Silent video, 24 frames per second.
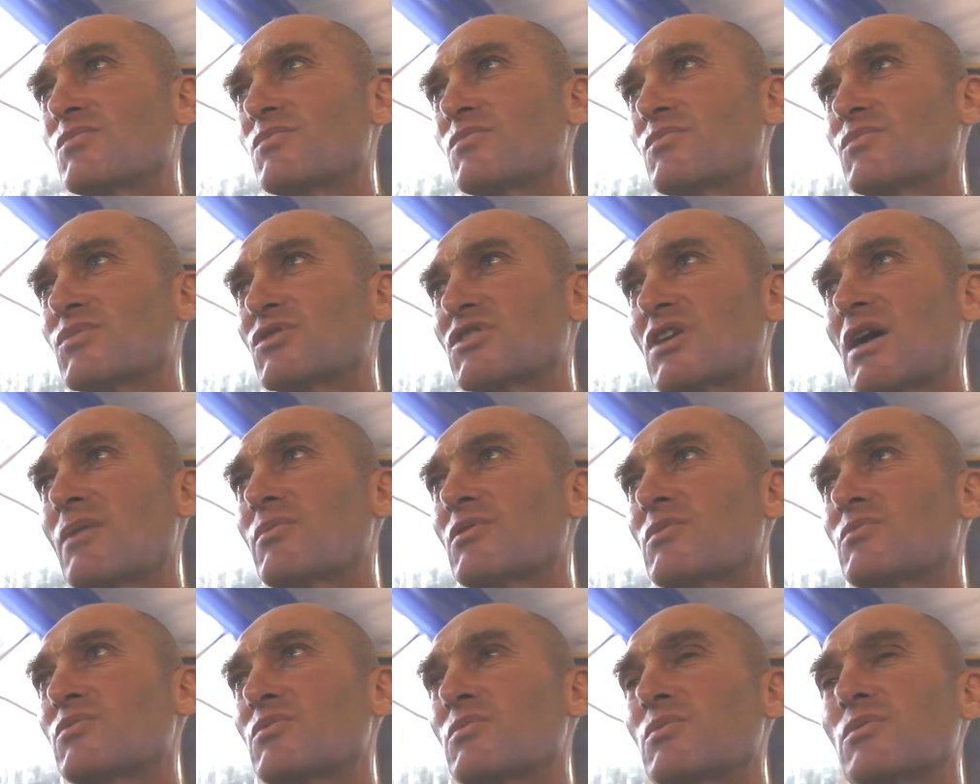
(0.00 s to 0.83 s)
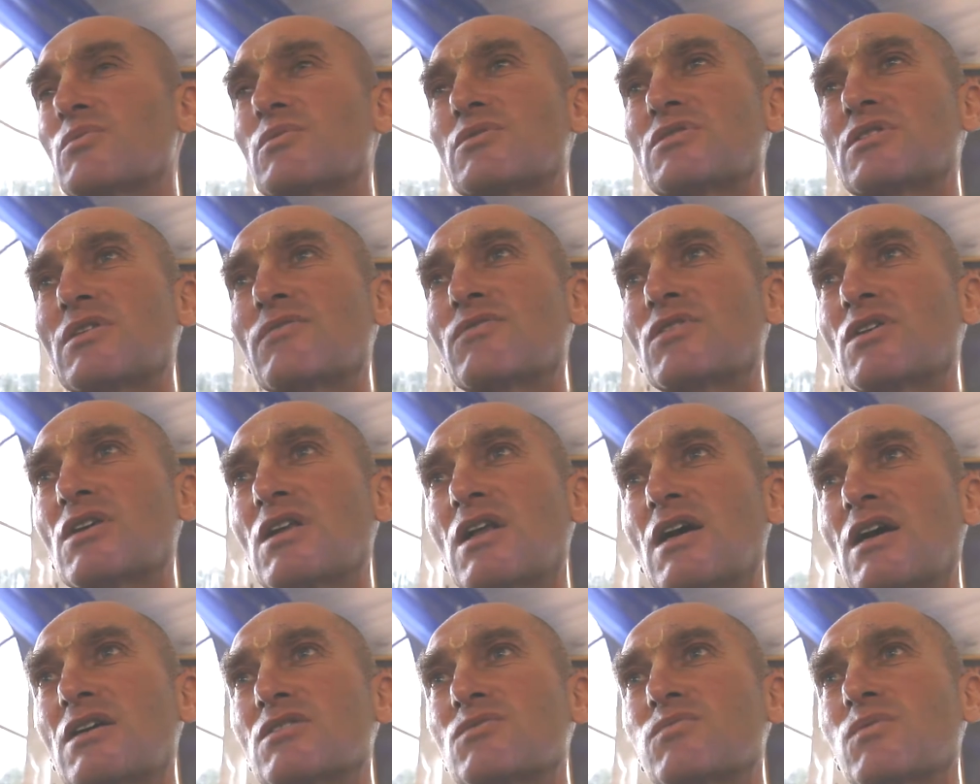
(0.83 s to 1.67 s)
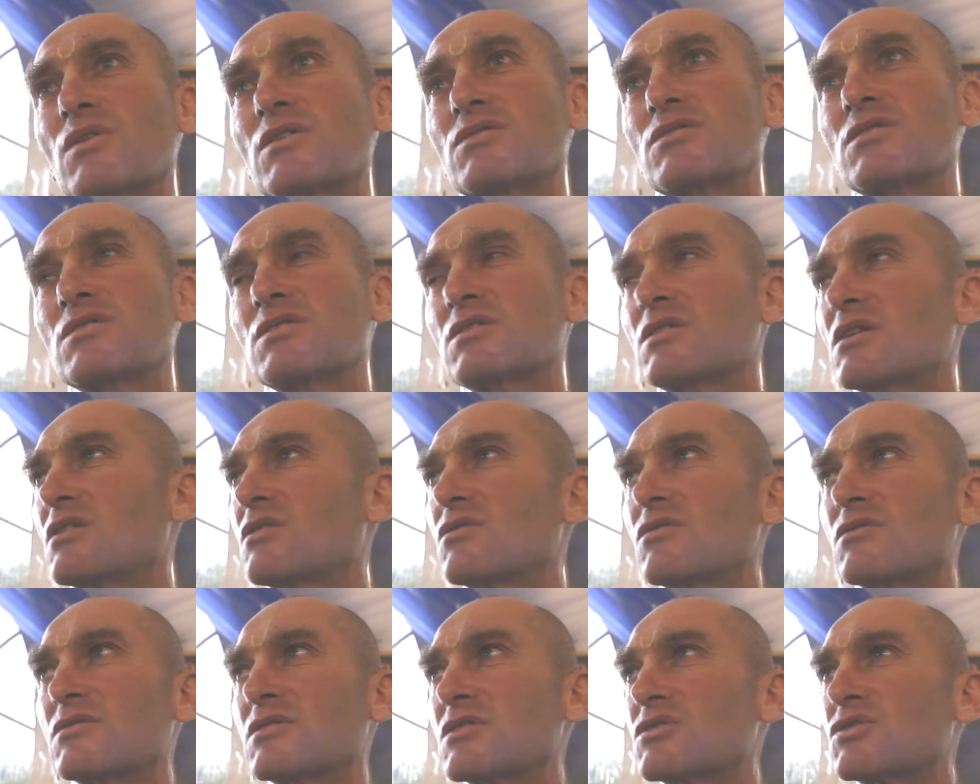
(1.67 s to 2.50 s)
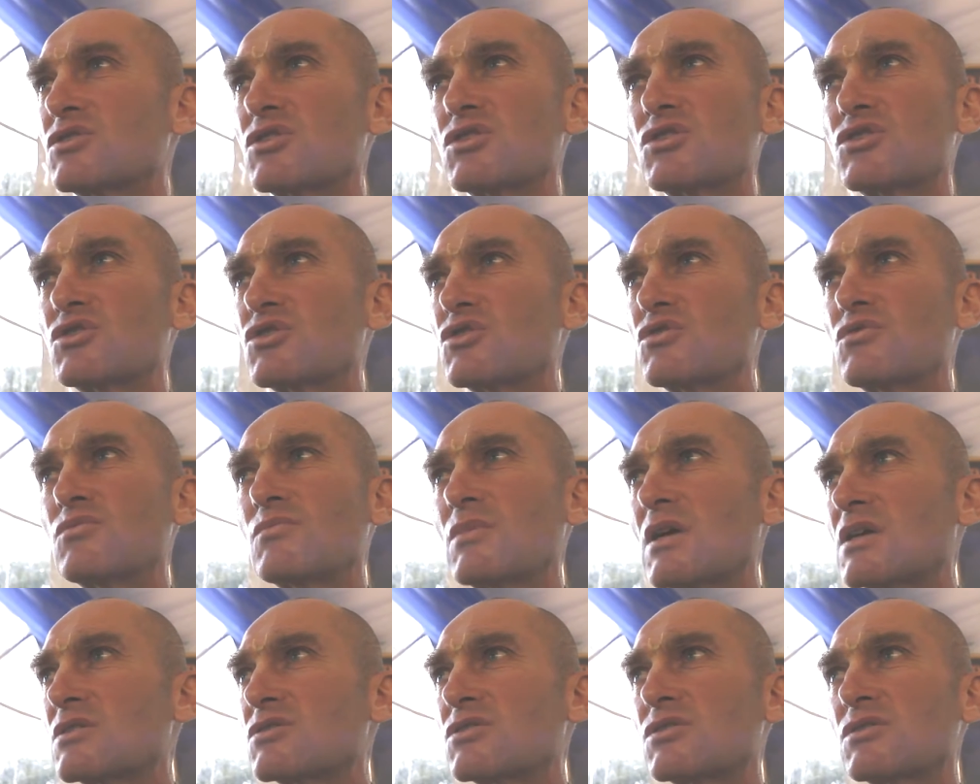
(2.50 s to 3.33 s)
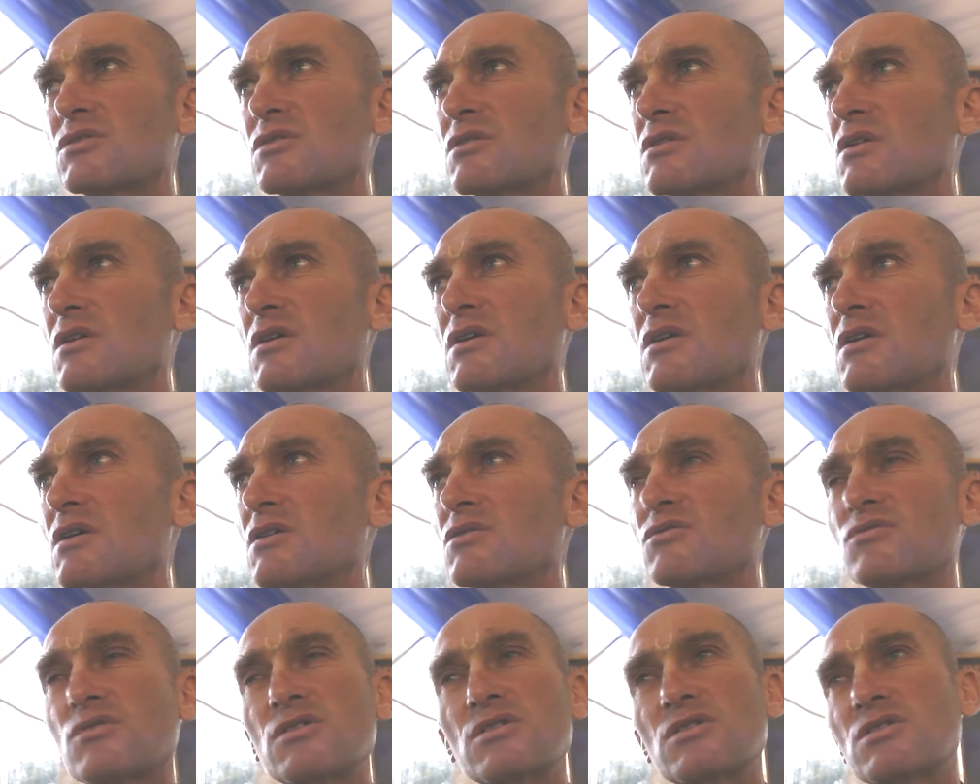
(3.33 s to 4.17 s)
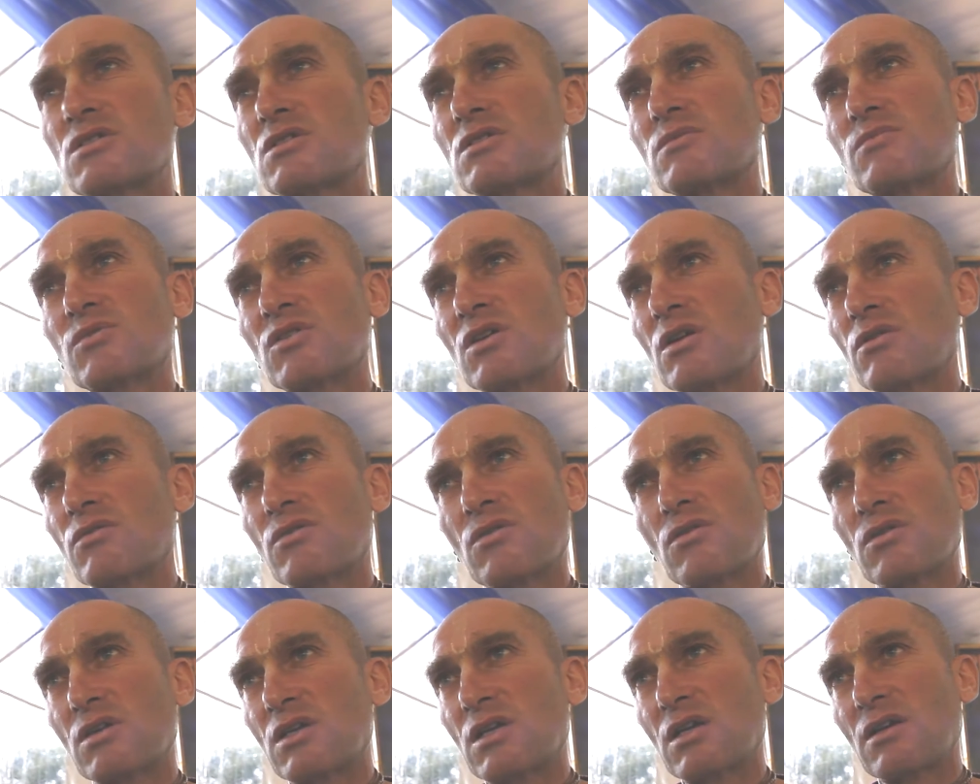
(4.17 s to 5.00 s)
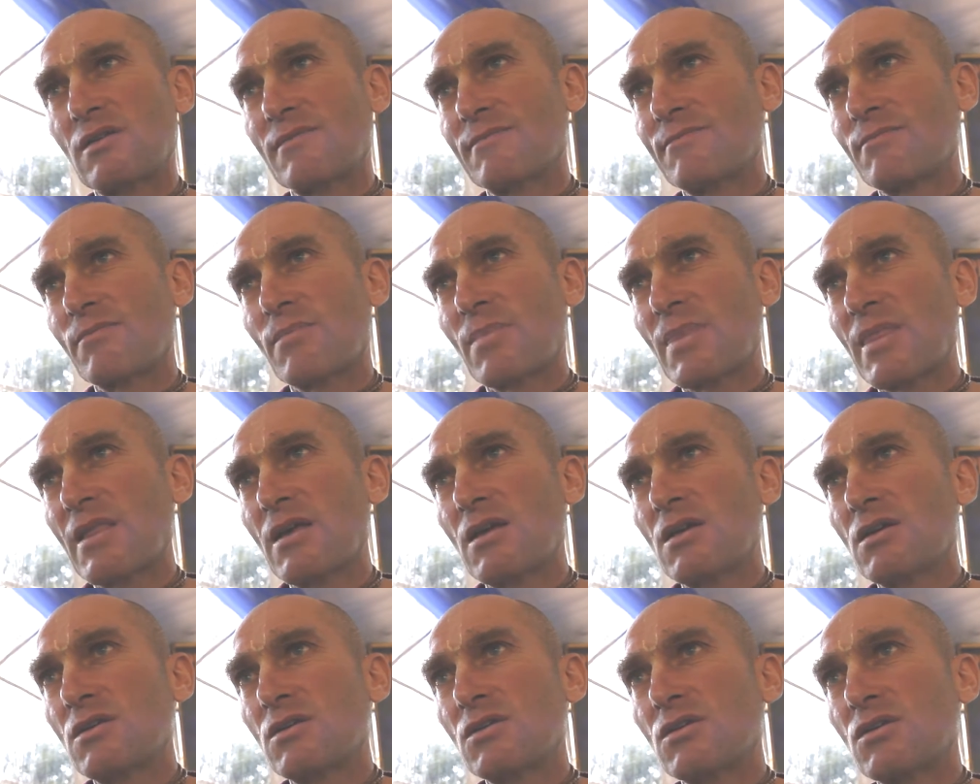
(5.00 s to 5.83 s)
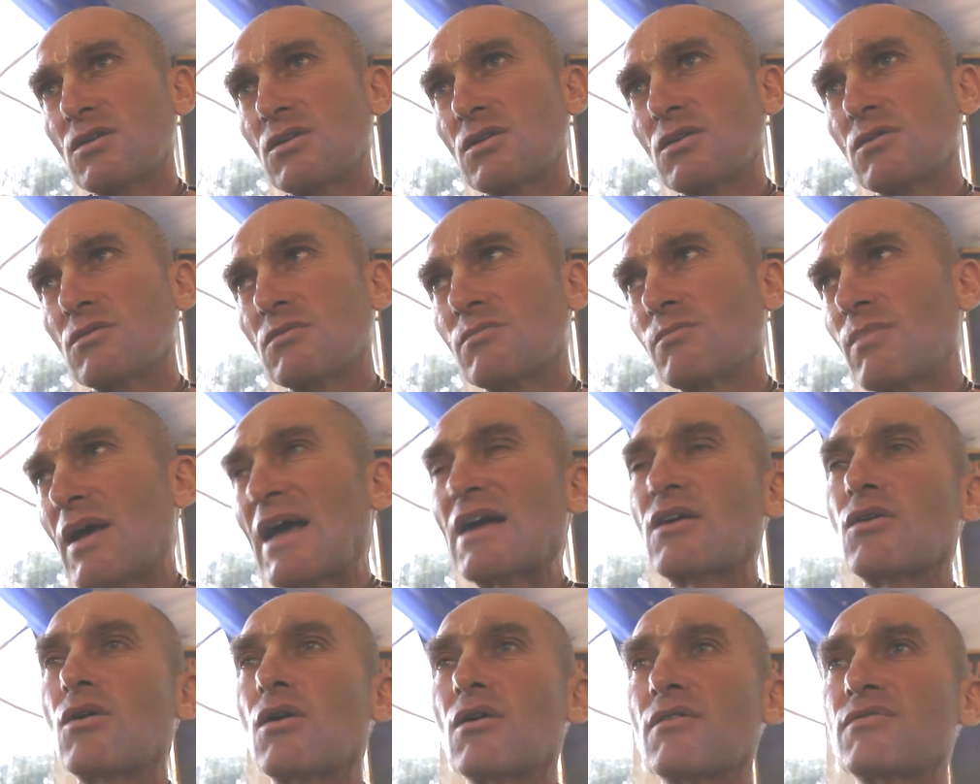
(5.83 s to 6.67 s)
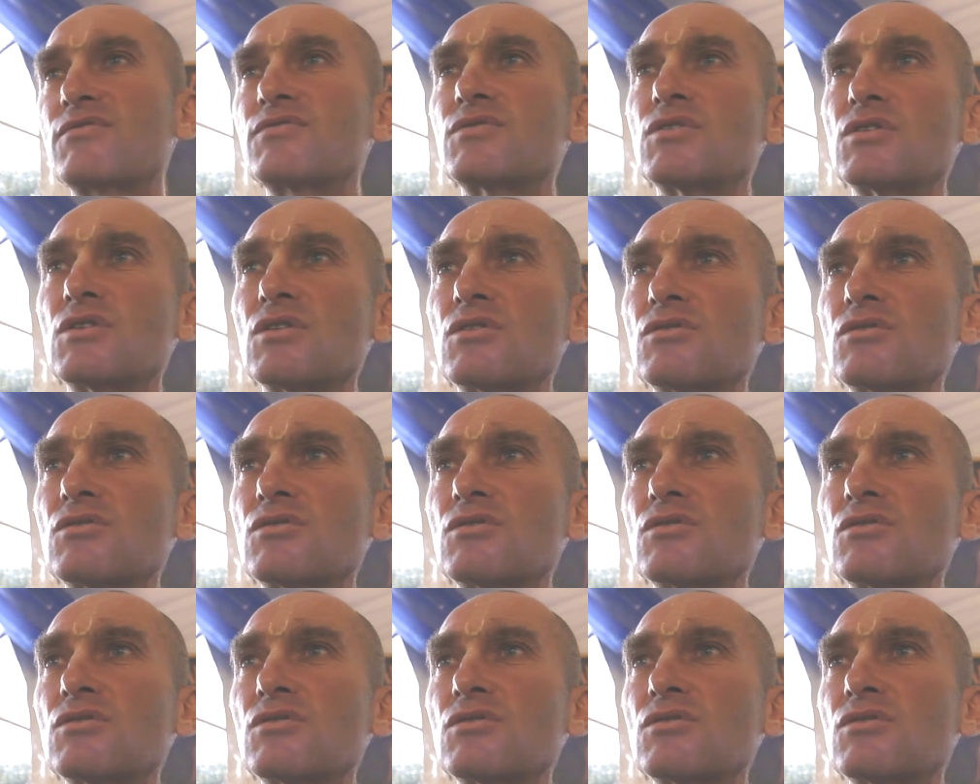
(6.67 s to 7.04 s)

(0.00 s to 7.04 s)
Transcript: Prajapati Prabhu was giving a class once. They said, "Look, there's just too much criticism going on here. Back off.